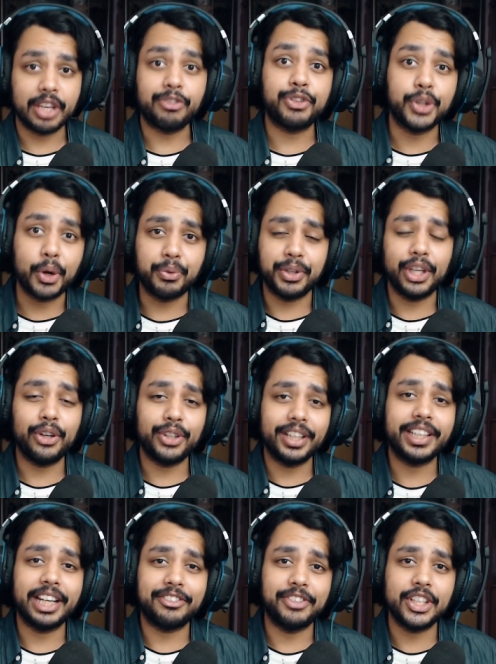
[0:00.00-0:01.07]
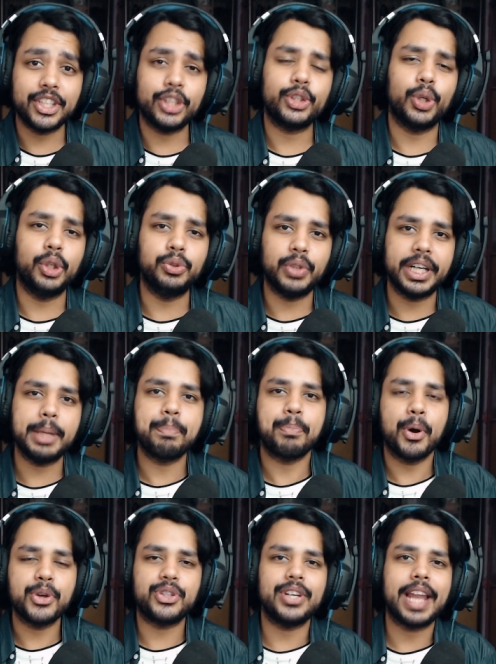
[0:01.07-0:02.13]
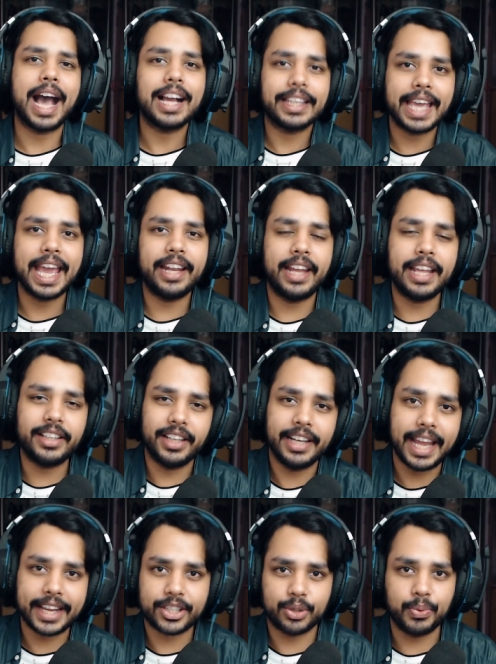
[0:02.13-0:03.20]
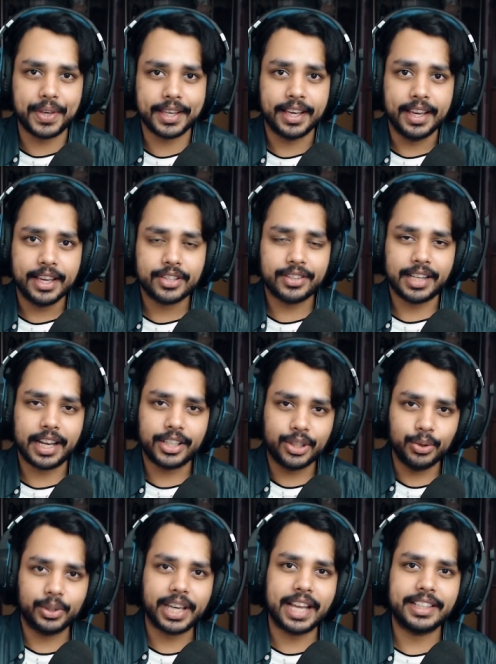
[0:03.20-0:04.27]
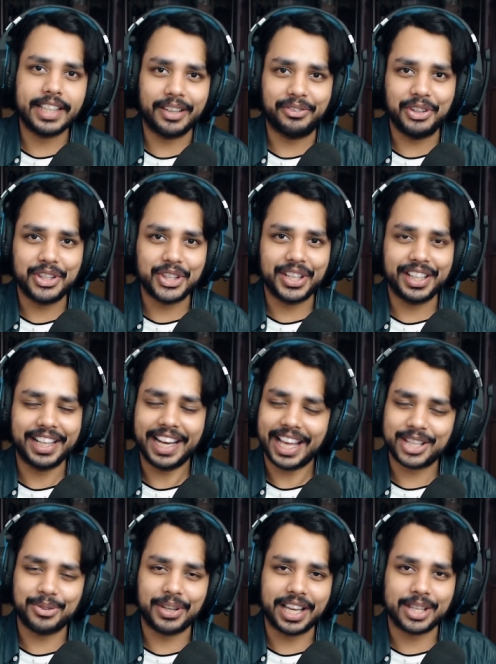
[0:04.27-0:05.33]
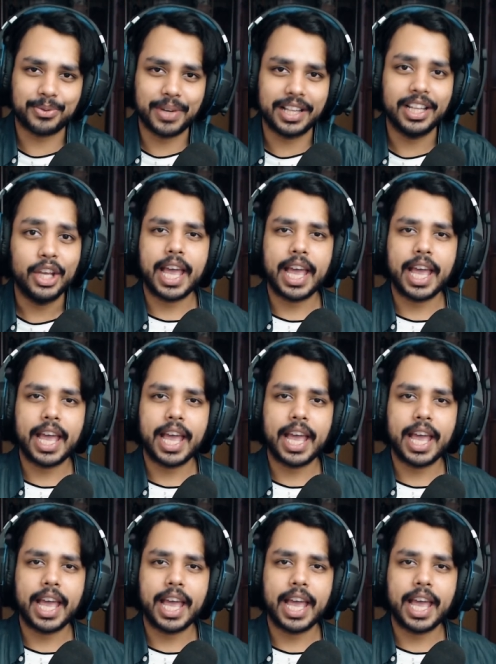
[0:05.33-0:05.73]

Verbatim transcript: If your video didn't get featured, don't worry, post it again in the next week so that you can get featured in the next week as well.